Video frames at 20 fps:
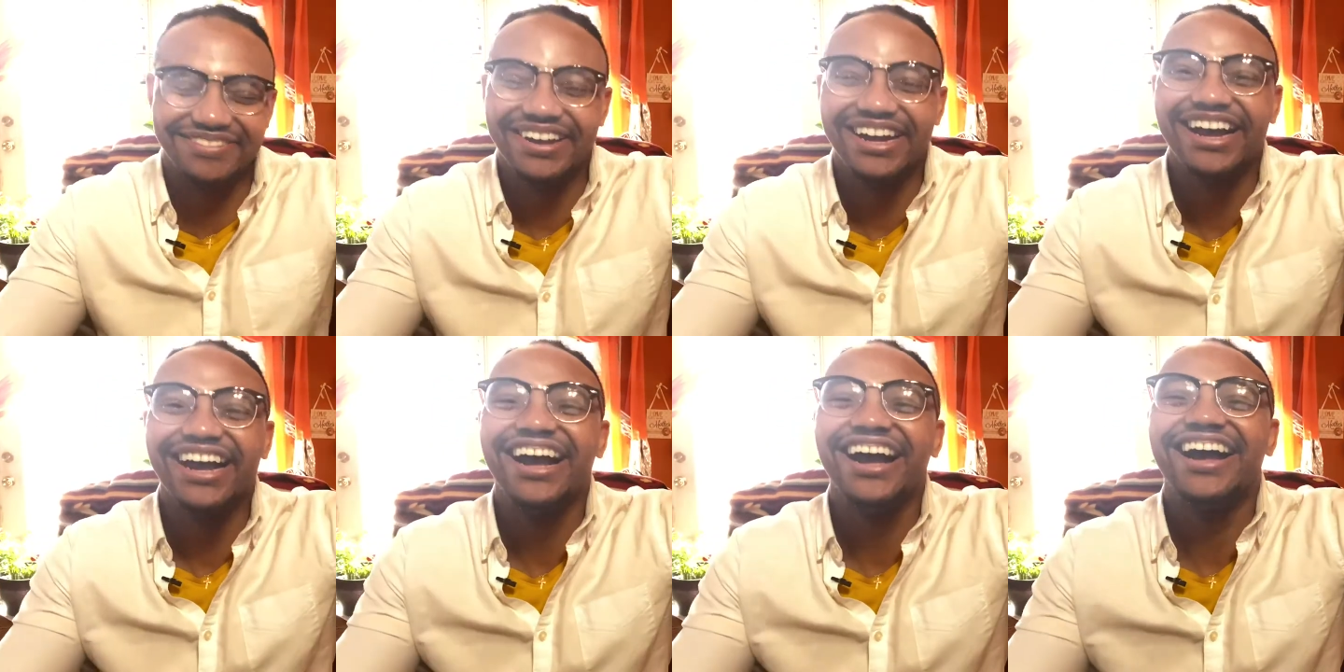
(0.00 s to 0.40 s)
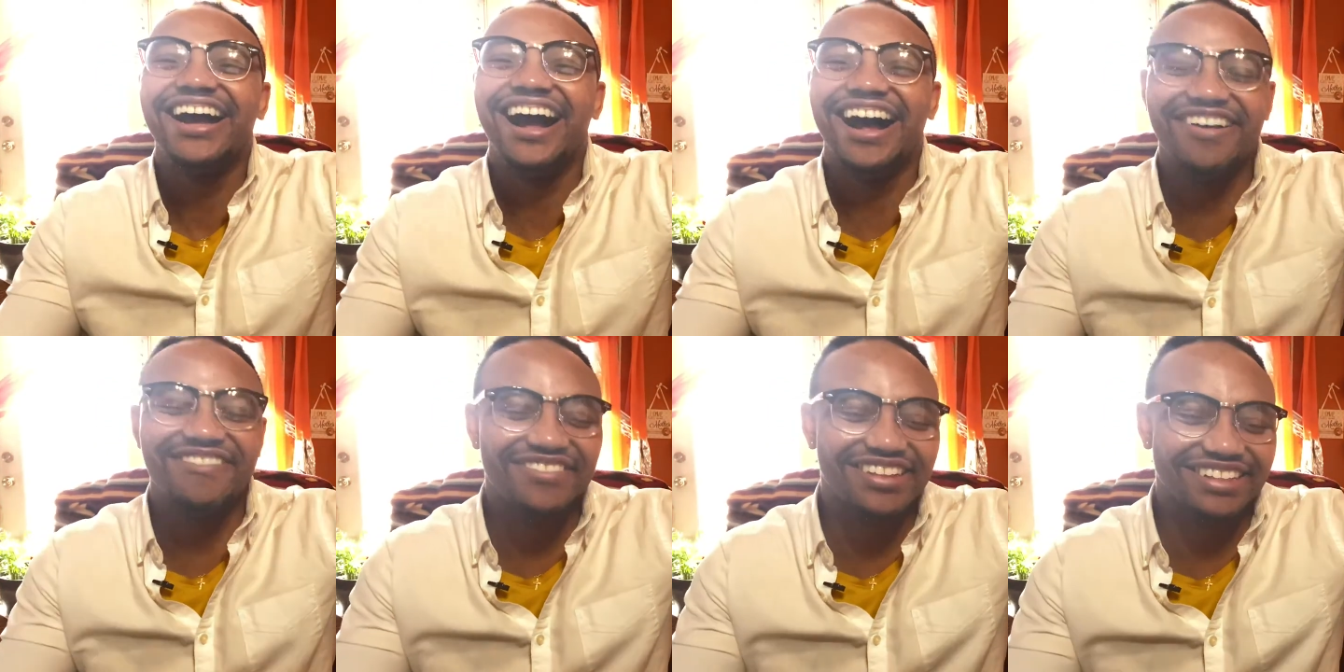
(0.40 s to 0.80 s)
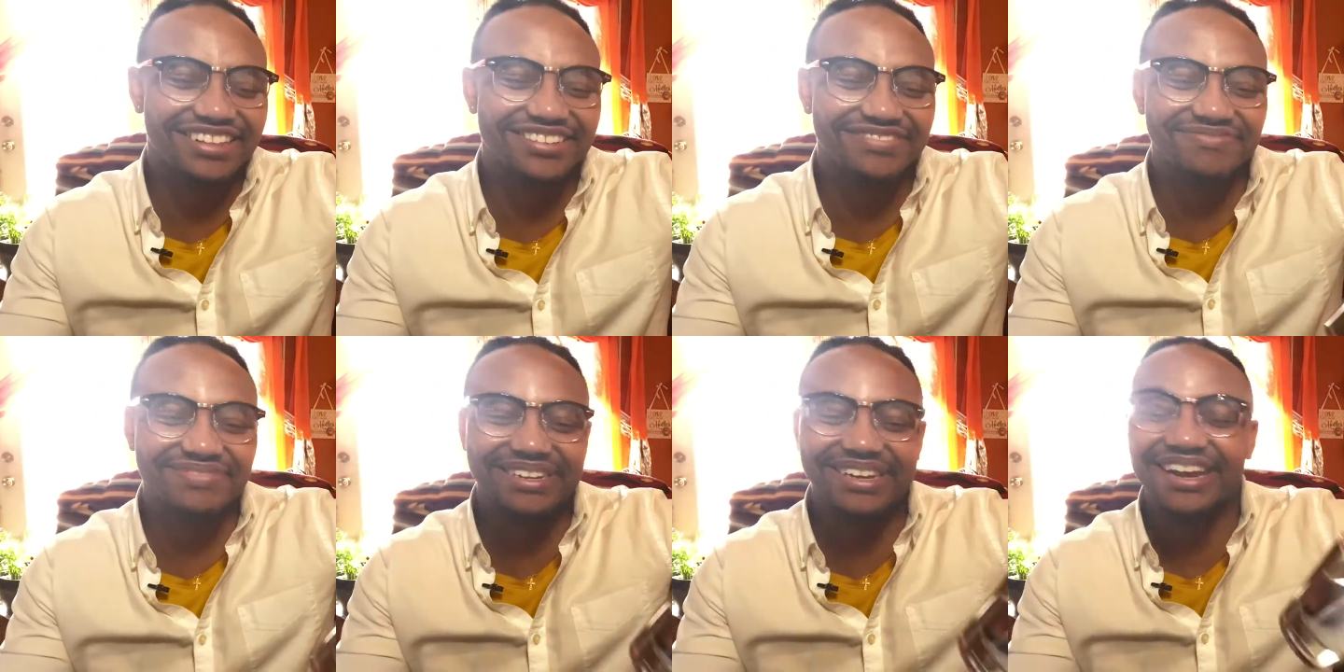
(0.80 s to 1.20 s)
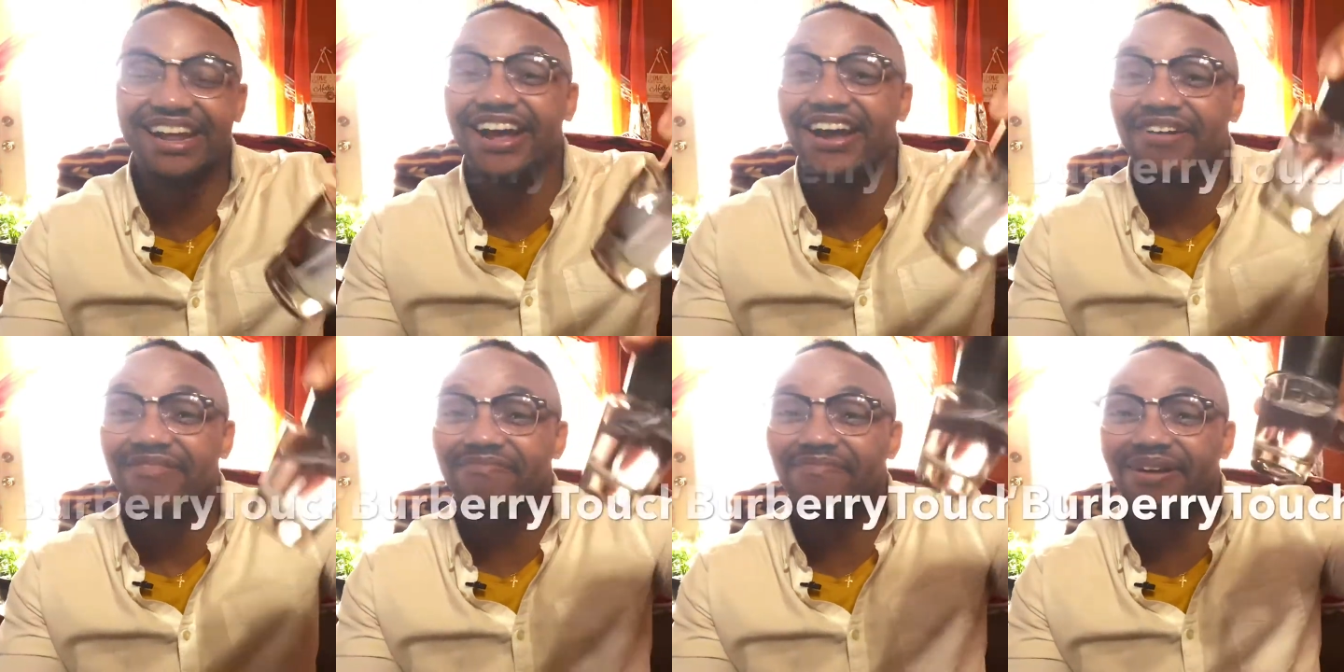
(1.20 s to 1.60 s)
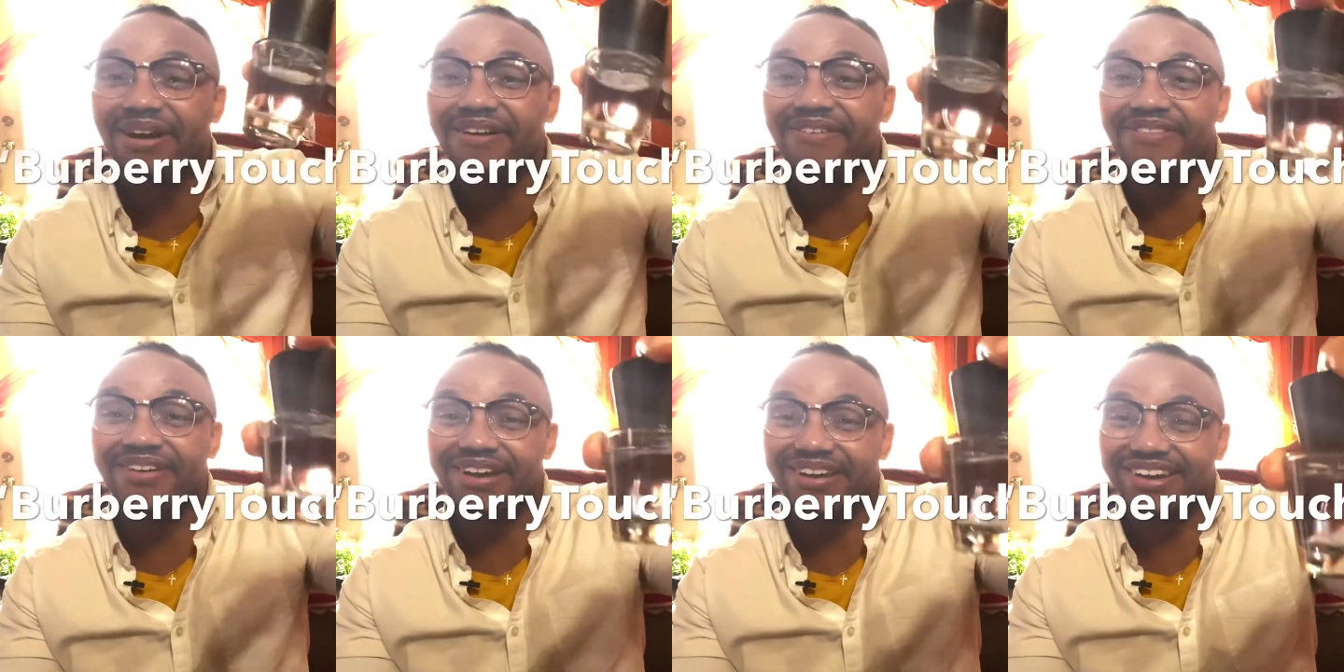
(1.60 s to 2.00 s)
I meant to put
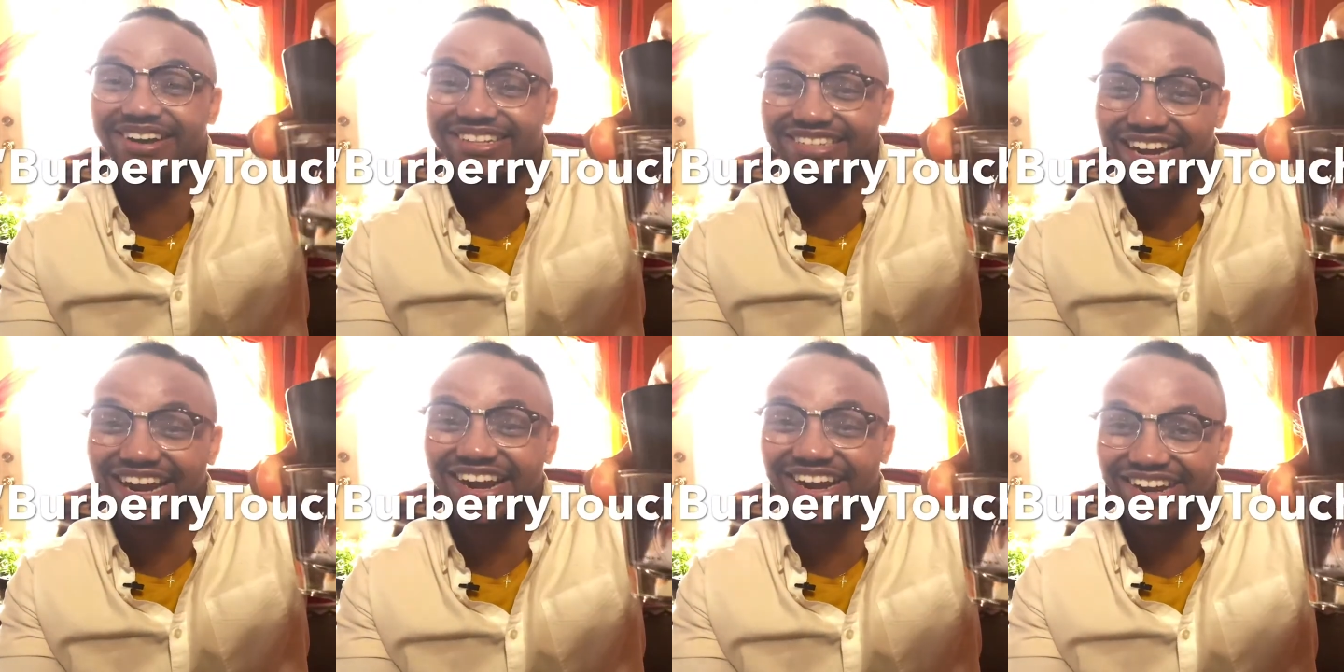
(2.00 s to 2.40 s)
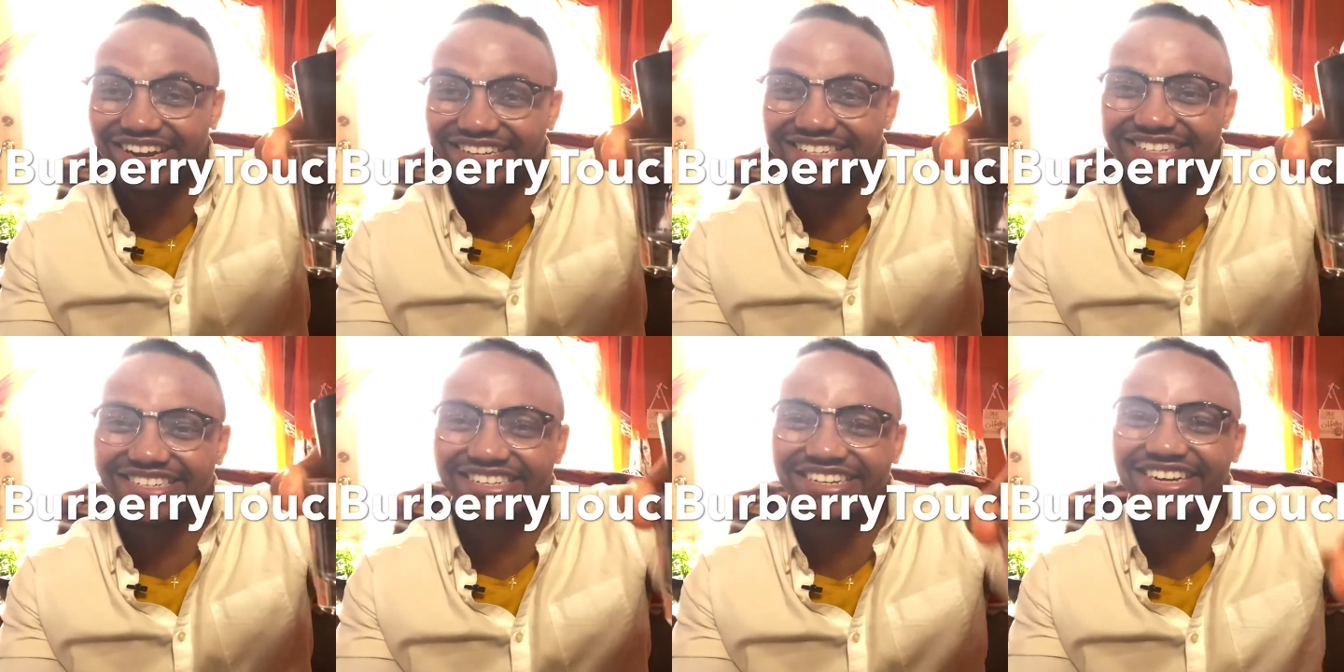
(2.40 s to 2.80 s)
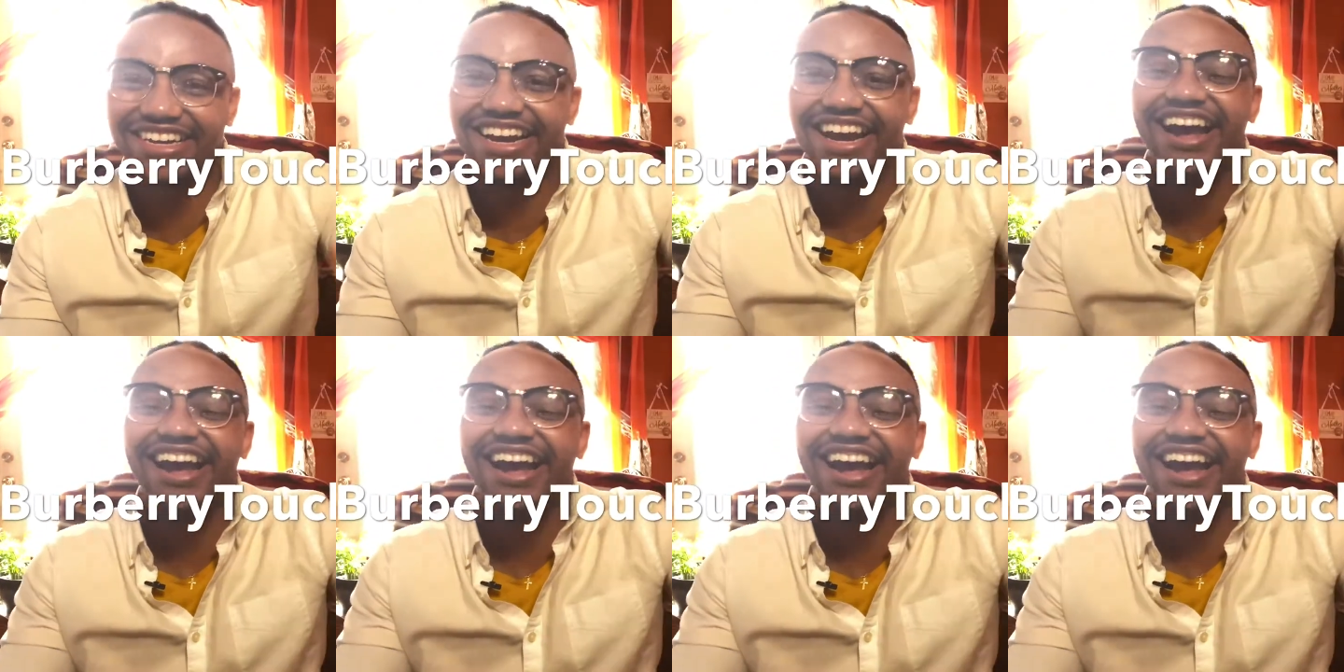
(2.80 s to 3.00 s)
Burberry Touch